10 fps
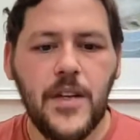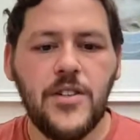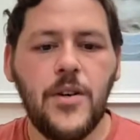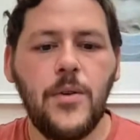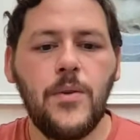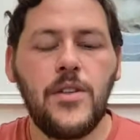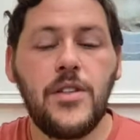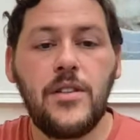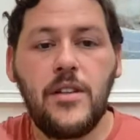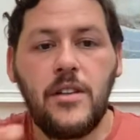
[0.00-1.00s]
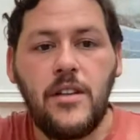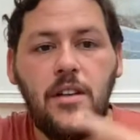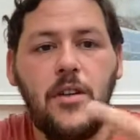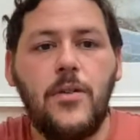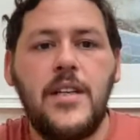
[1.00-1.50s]
So
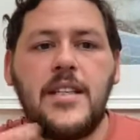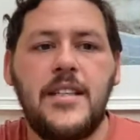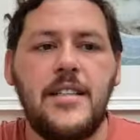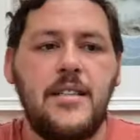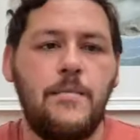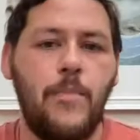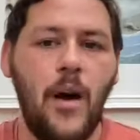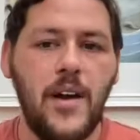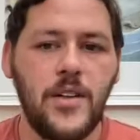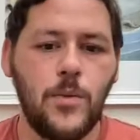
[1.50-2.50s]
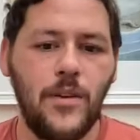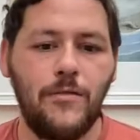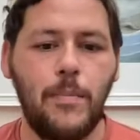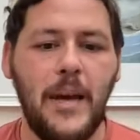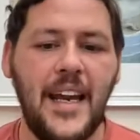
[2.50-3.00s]
this bias will
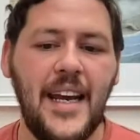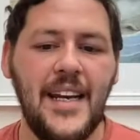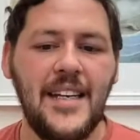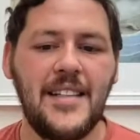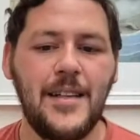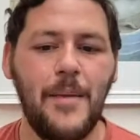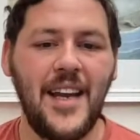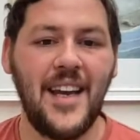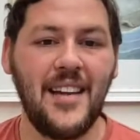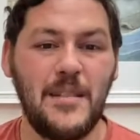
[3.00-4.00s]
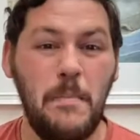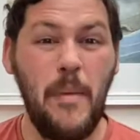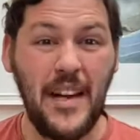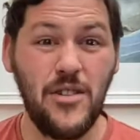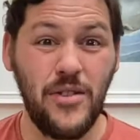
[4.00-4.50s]
have played into making us
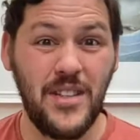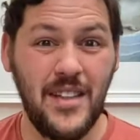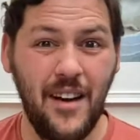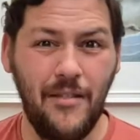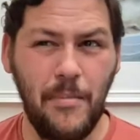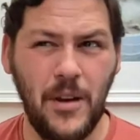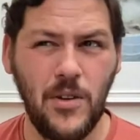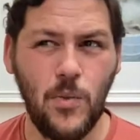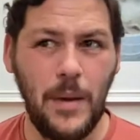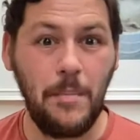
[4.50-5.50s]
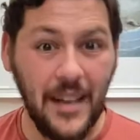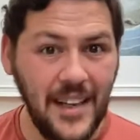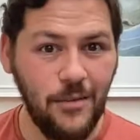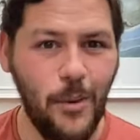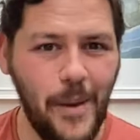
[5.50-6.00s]
better at stuff because we
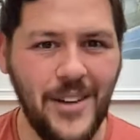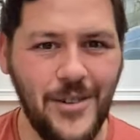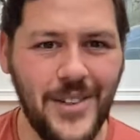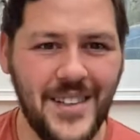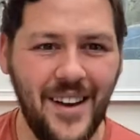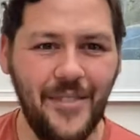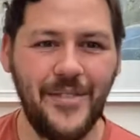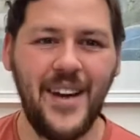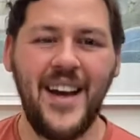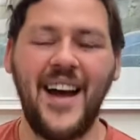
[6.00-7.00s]
believe we're better at stuff,